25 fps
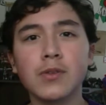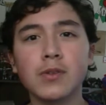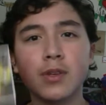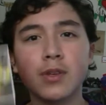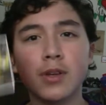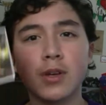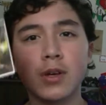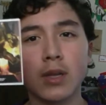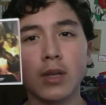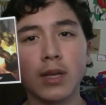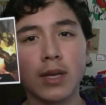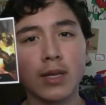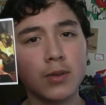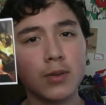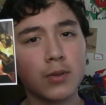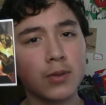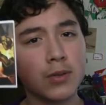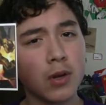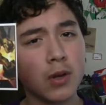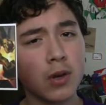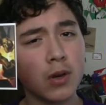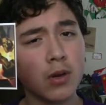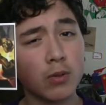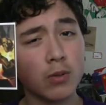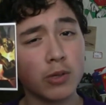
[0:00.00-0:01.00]
a collector's
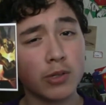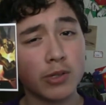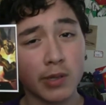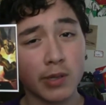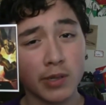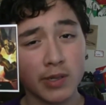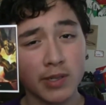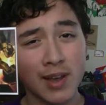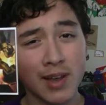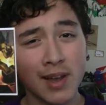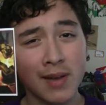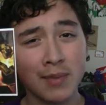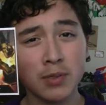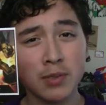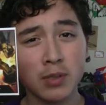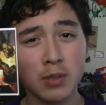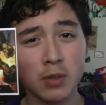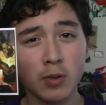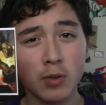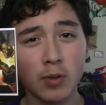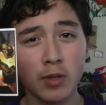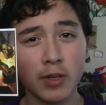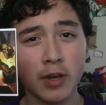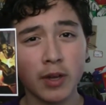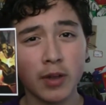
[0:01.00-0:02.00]
card, which looks
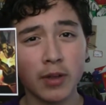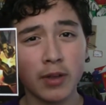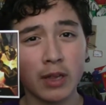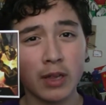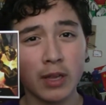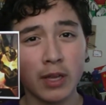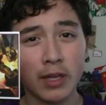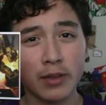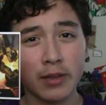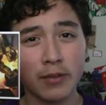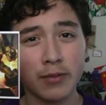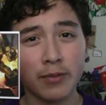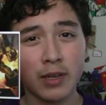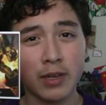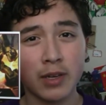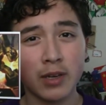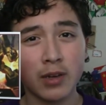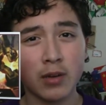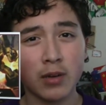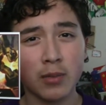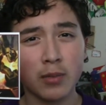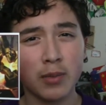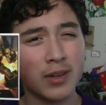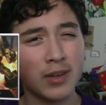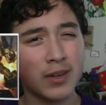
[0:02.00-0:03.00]
absolutely nothing like the
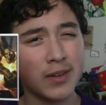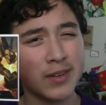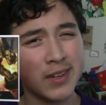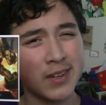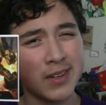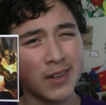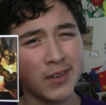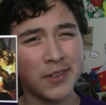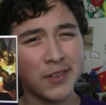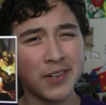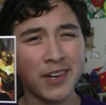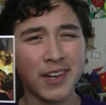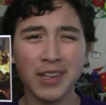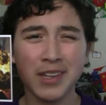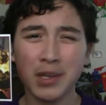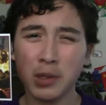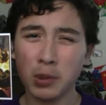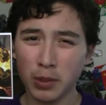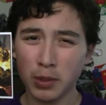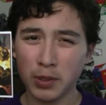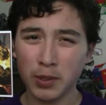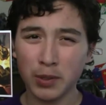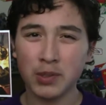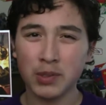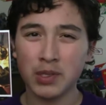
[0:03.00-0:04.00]
figure, but, you know, I think
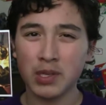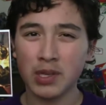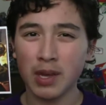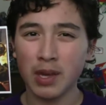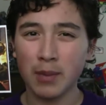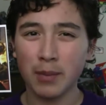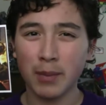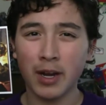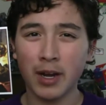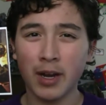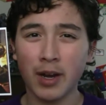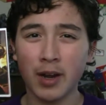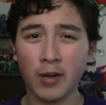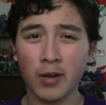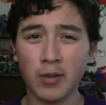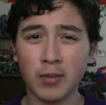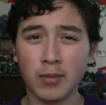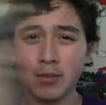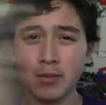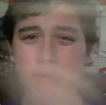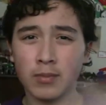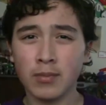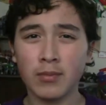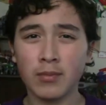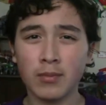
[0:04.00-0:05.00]
we're used to that by now.
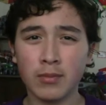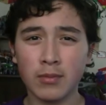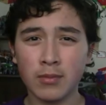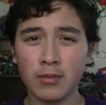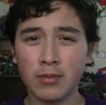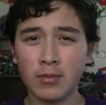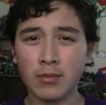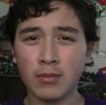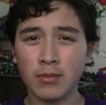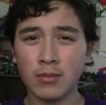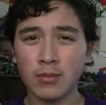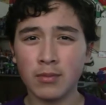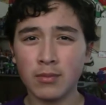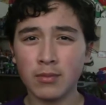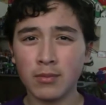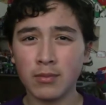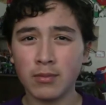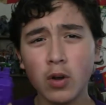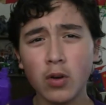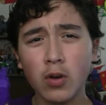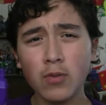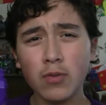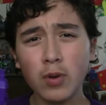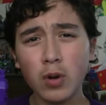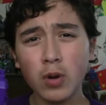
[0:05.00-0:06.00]

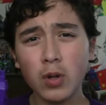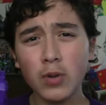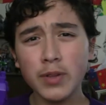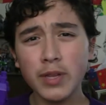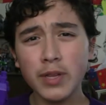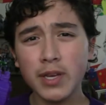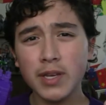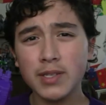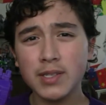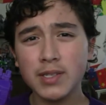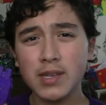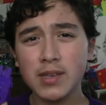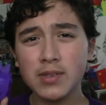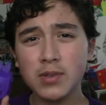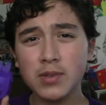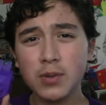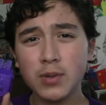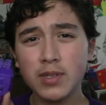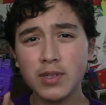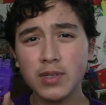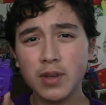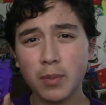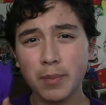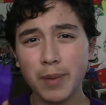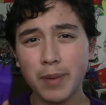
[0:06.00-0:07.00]
Overall, the
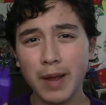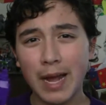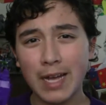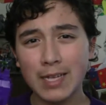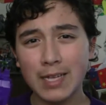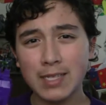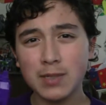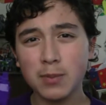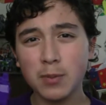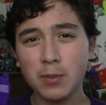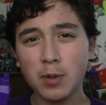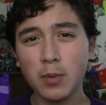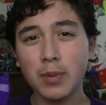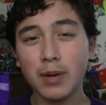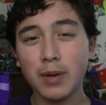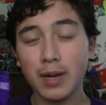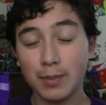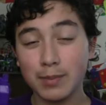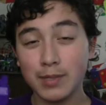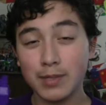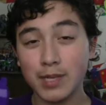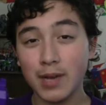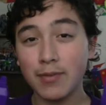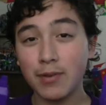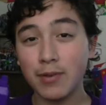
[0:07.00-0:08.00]
accessories are passable, but
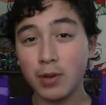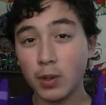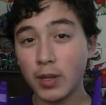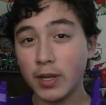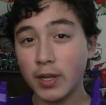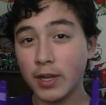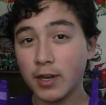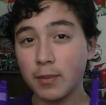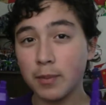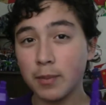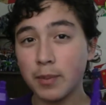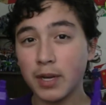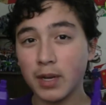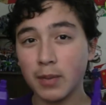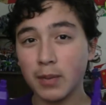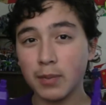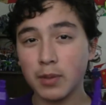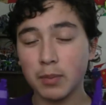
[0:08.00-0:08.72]
I'm definitely going to pick up the